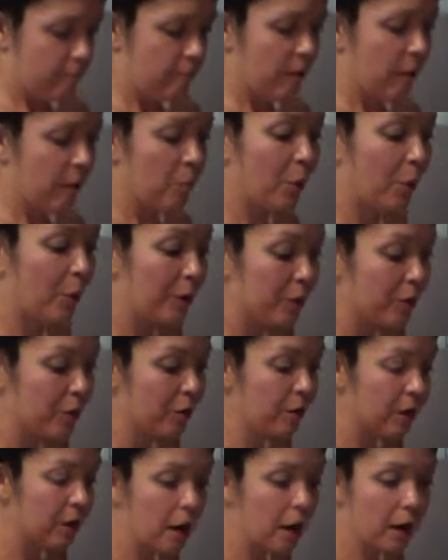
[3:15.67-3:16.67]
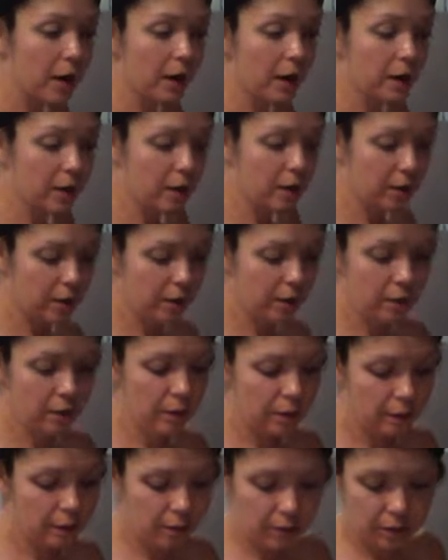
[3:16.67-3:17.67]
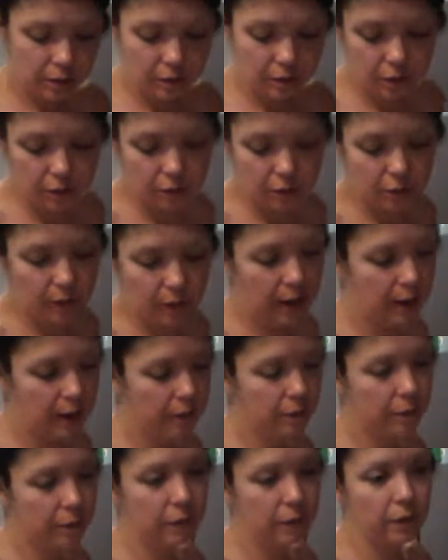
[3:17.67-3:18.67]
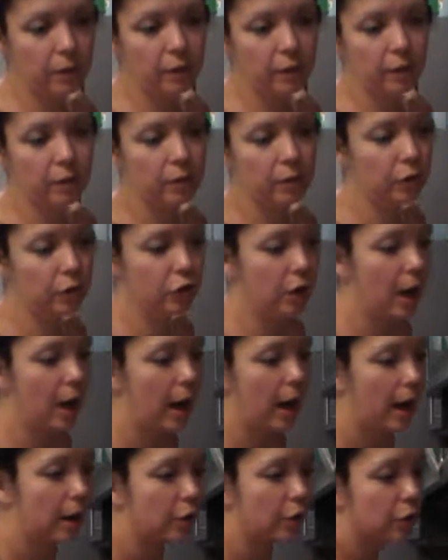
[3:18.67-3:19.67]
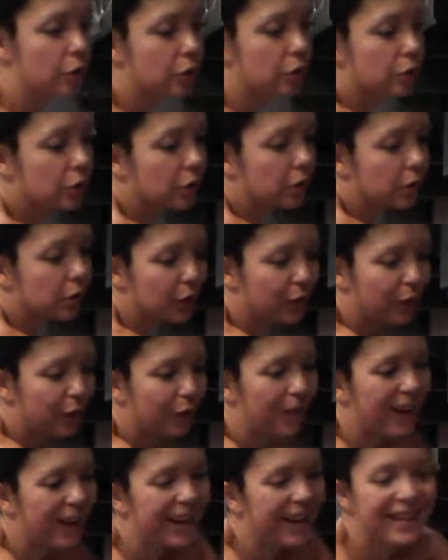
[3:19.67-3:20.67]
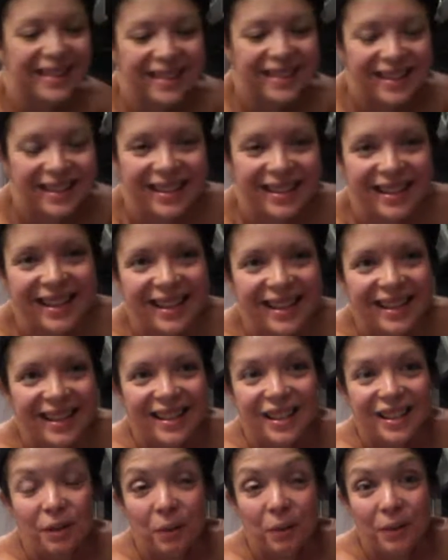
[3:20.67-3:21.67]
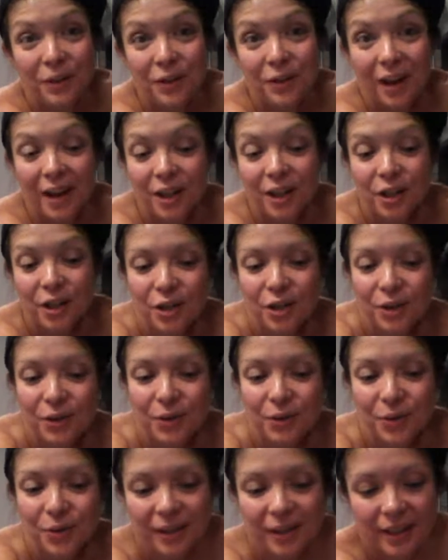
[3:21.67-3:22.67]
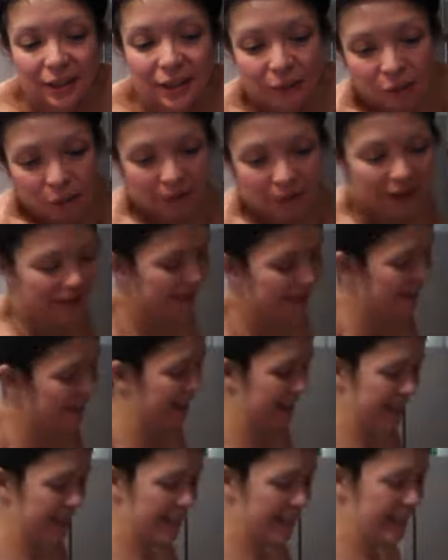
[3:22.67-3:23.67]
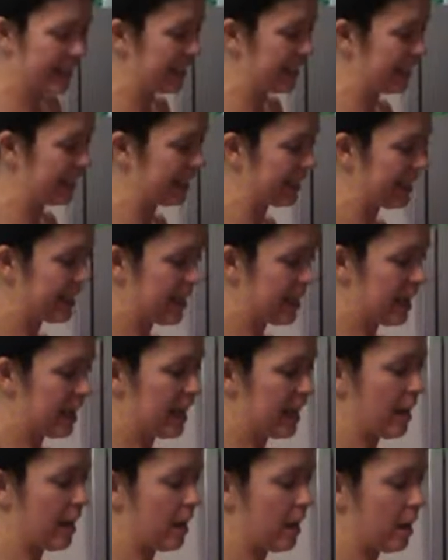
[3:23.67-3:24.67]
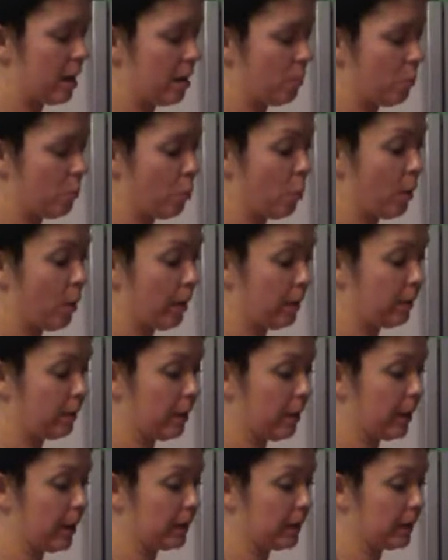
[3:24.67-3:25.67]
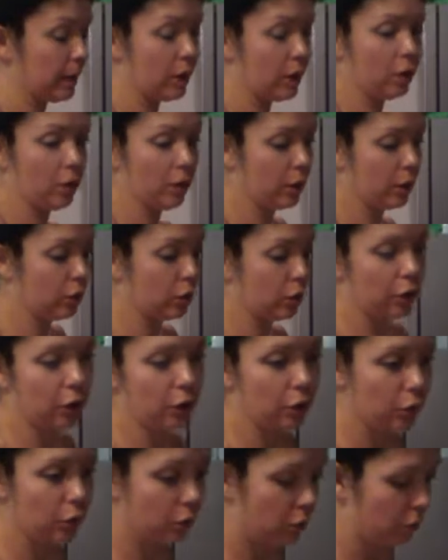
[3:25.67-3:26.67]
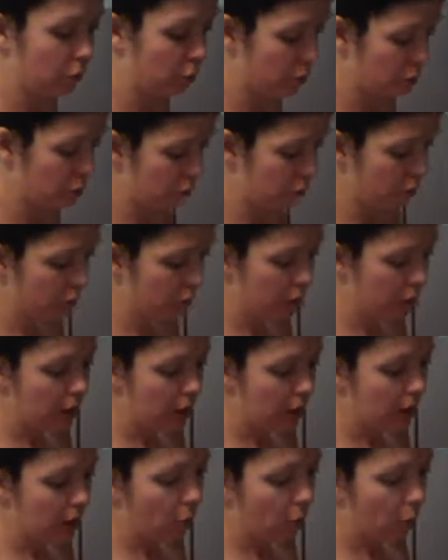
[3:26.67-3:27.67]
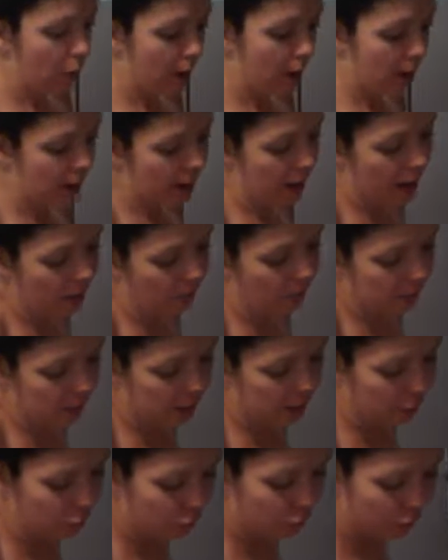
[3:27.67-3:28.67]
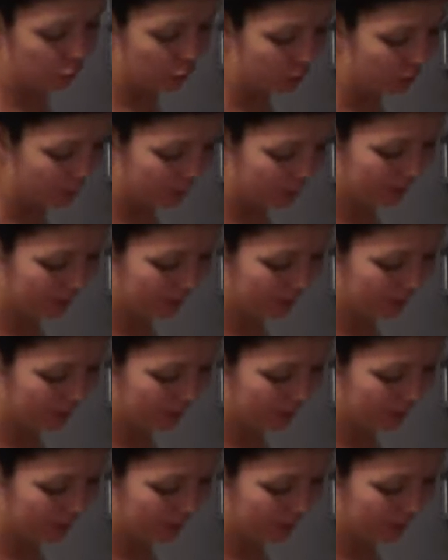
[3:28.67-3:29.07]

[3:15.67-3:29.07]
when you're done, you have trash, you have waste. So we're trying to do zero waste things. One of the things that you can do when I was introduced